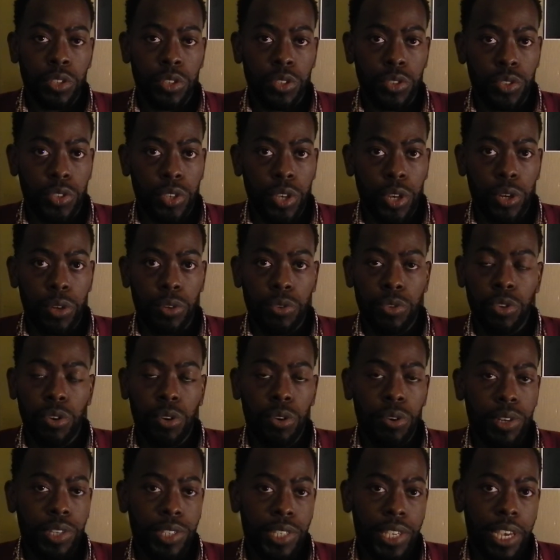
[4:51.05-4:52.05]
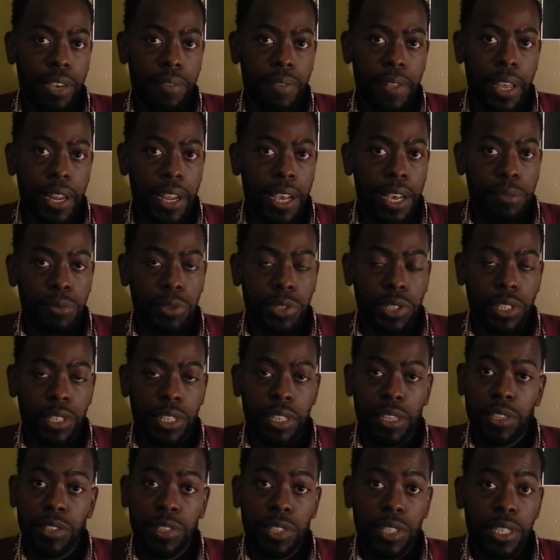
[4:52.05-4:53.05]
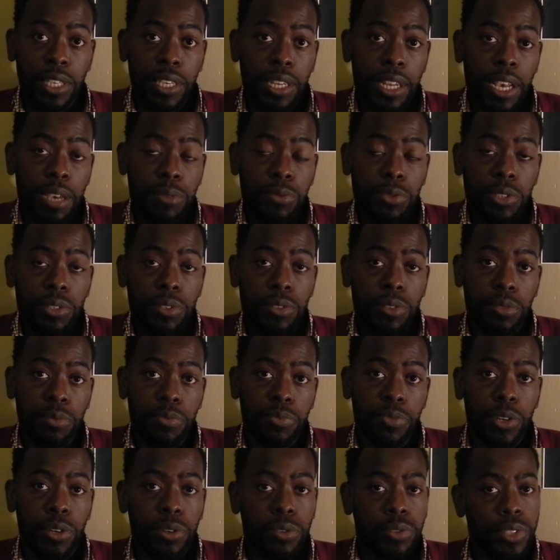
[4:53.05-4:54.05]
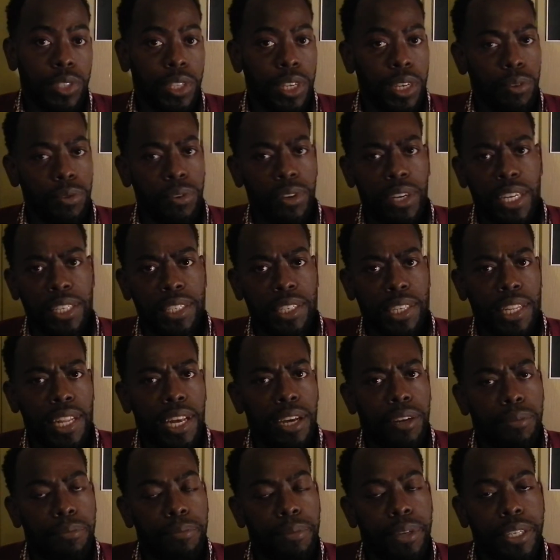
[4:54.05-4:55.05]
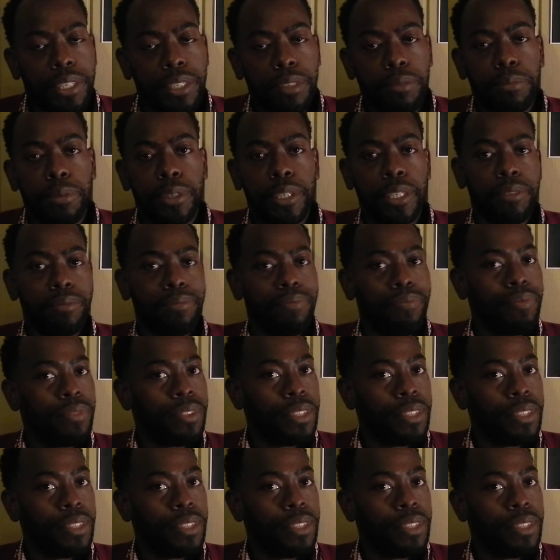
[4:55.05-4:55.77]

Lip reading: So you always have that option, and it's a good option. Some folks think, well, that's a lot of money, but